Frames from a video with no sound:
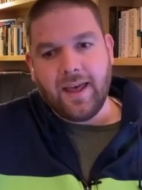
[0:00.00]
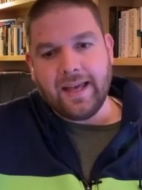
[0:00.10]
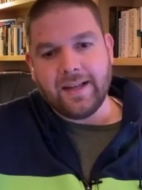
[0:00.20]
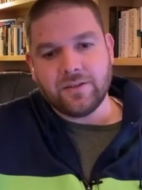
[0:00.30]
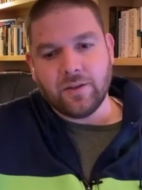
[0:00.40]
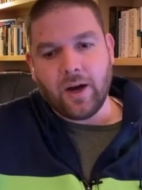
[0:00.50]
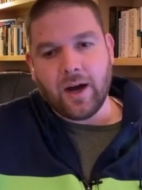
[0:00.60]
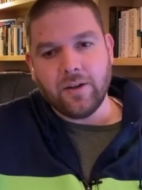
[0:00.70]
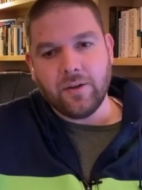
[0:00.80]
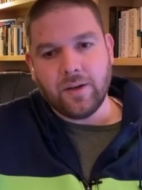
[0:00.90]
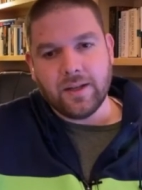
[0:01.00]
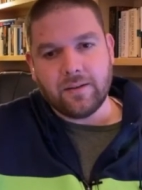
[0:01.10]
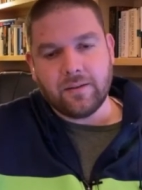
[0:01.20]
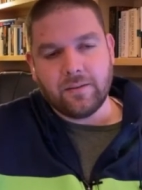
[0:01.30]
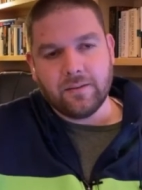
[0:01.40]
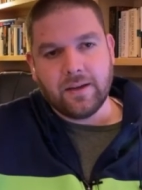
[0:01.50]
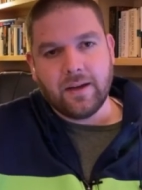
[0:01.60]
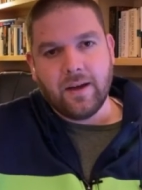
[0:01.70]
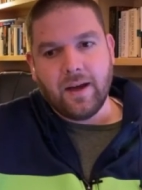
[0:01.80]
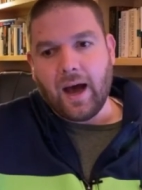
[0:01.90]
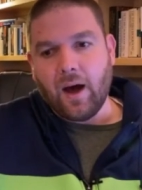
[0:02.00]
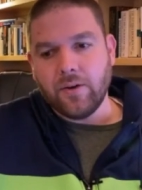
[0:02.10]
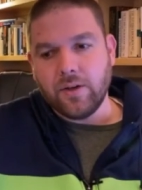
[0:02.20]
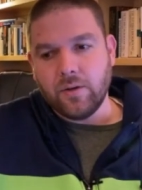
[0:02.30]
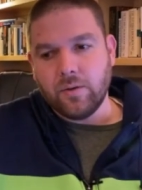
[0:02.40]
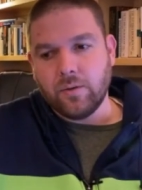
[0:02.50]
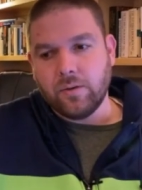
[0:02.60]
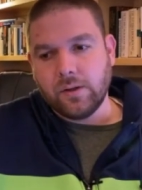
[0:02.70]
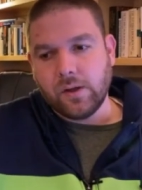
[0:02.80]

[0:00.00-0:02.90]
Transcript: And so how do you get how do you